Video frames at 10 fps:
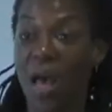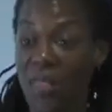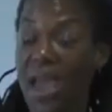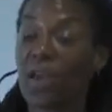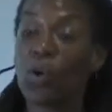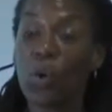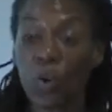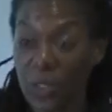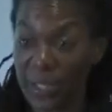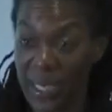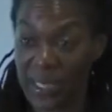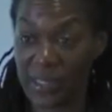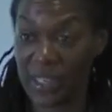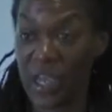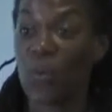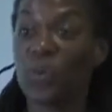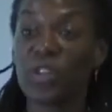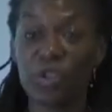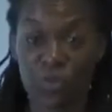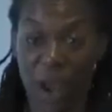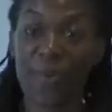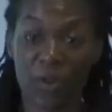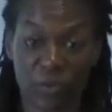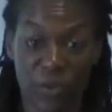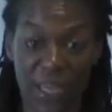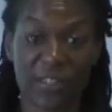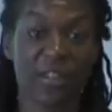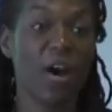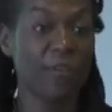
And that correlates with the dropout rates